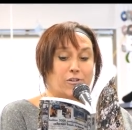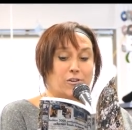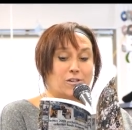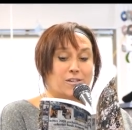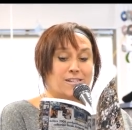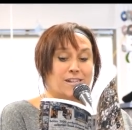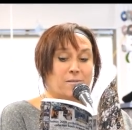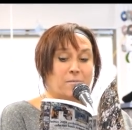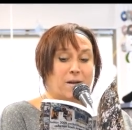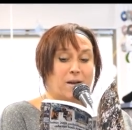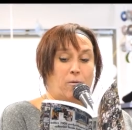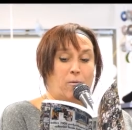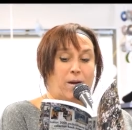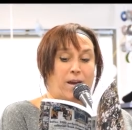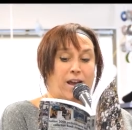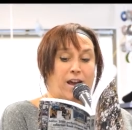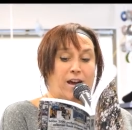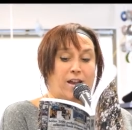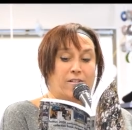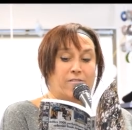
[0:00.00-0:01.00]
cursing my
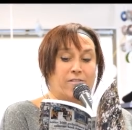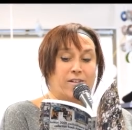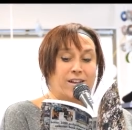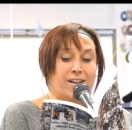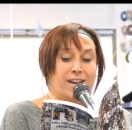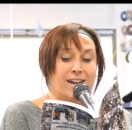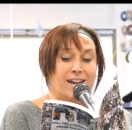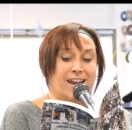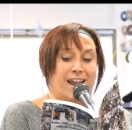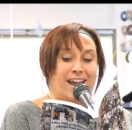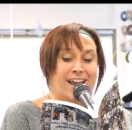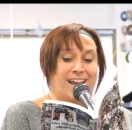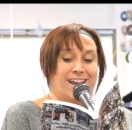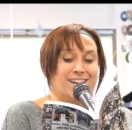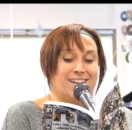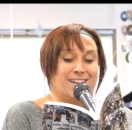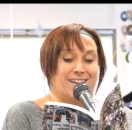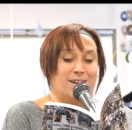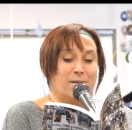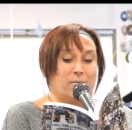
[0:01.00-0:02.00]
way out of it, and I
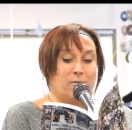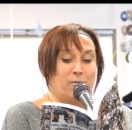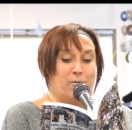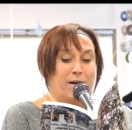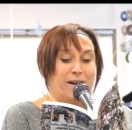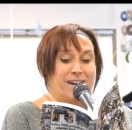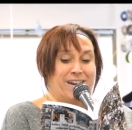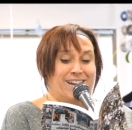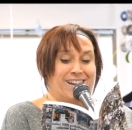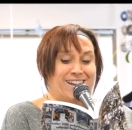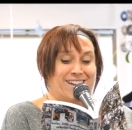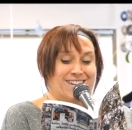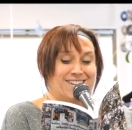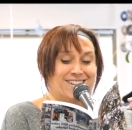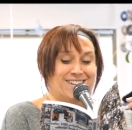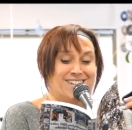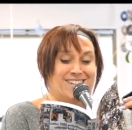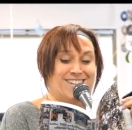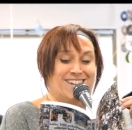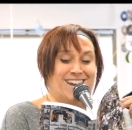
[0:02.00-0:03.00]
ended up running
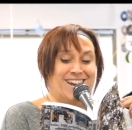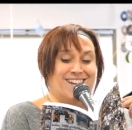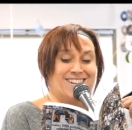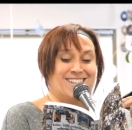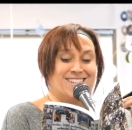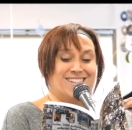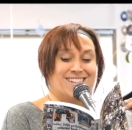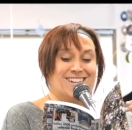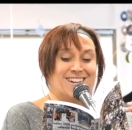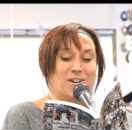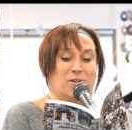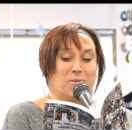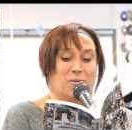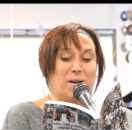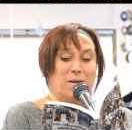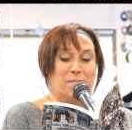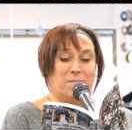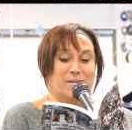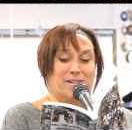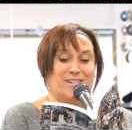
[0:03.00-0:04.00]
into Jack's
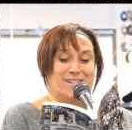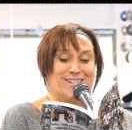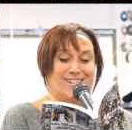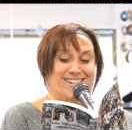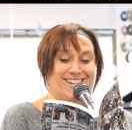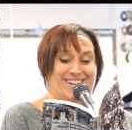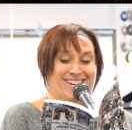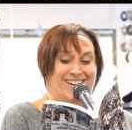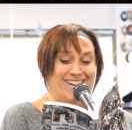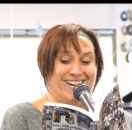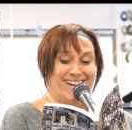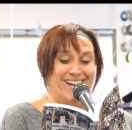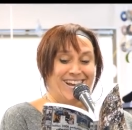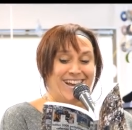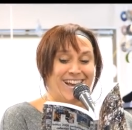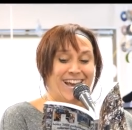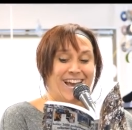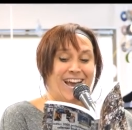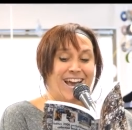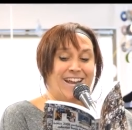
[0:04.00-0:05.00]
cigarette machine. And
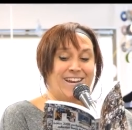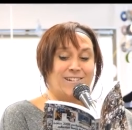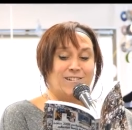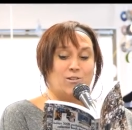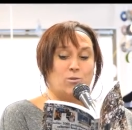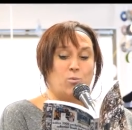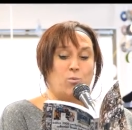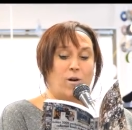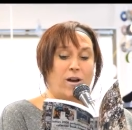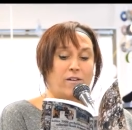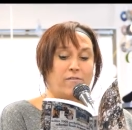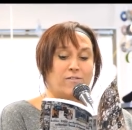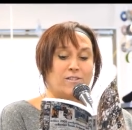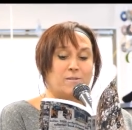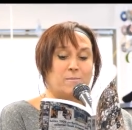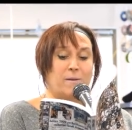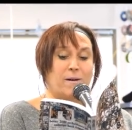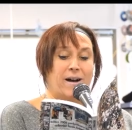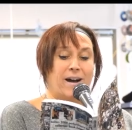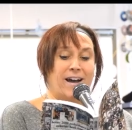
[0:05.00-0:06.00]
his wife
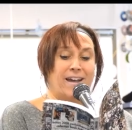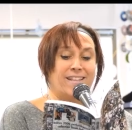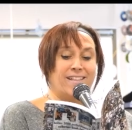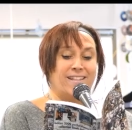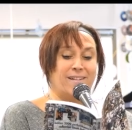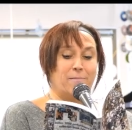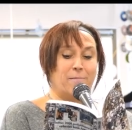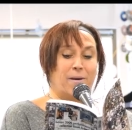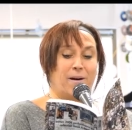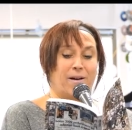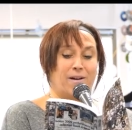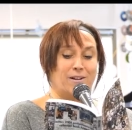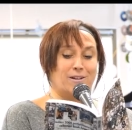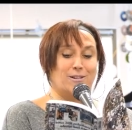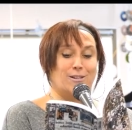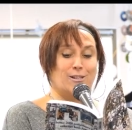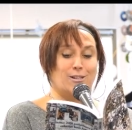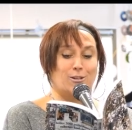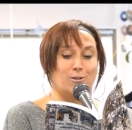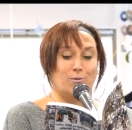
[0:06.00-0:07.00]
is behind the bar
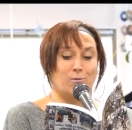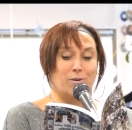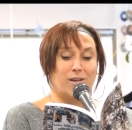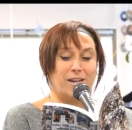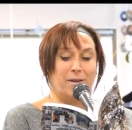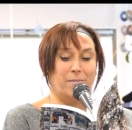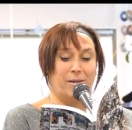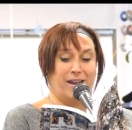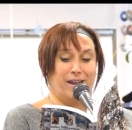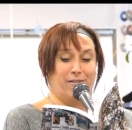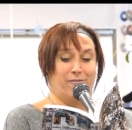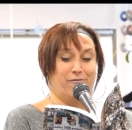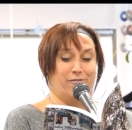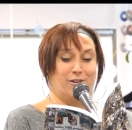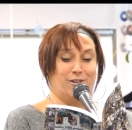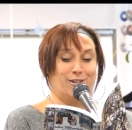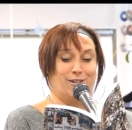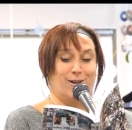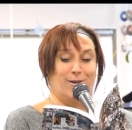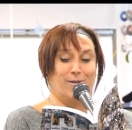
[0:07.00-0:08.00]
screaming
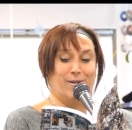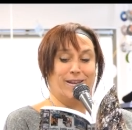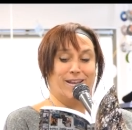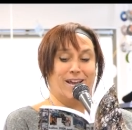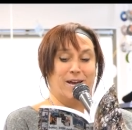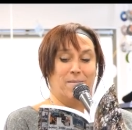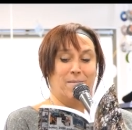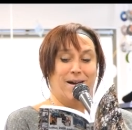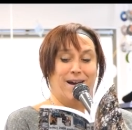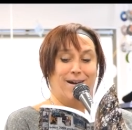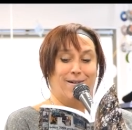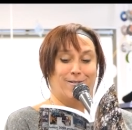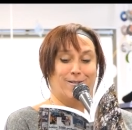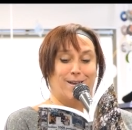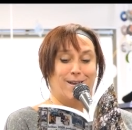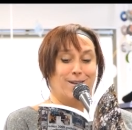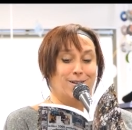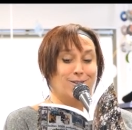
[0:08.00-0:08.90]
for Joe to come out.